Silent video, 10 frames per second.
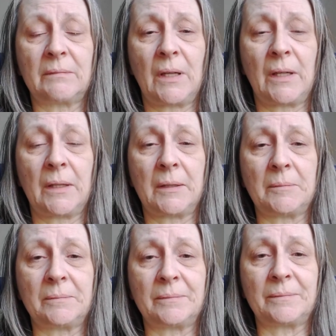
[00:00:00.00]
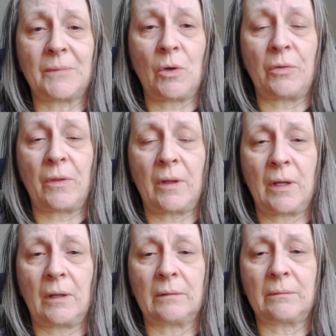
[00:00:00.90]
uh, over
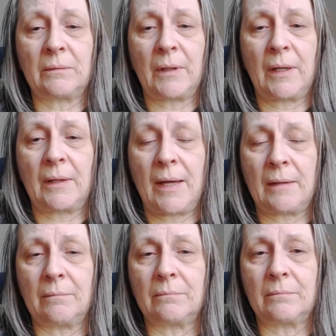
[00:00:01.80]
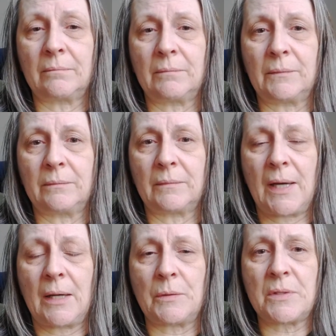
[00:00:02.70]
there at that
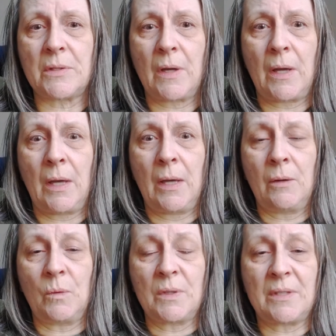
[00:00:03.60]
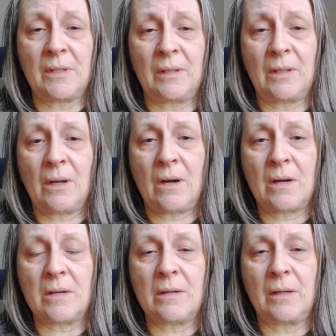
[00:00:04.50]
house was in the
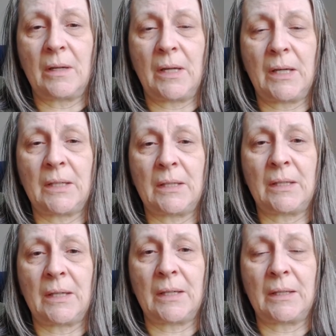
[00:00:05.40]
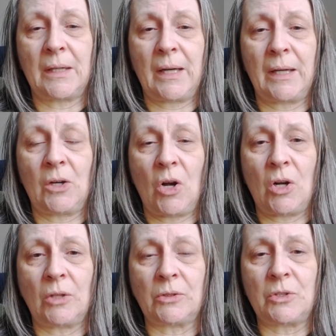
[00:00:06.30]
yard, and I
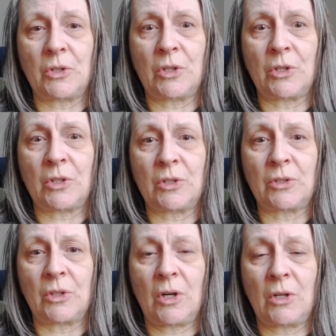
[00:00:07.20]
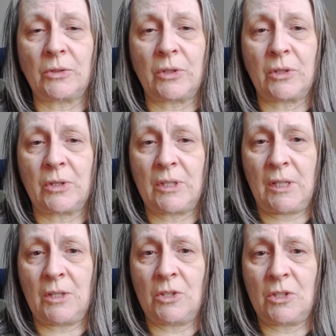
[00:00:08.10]
called to her to call to her
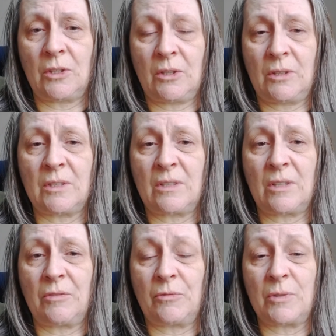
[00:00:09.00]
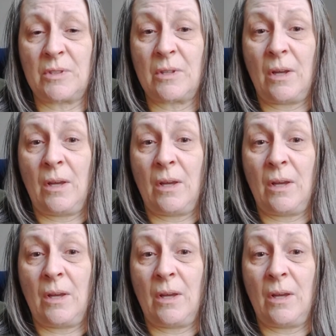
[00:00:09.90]
attention that this stuff was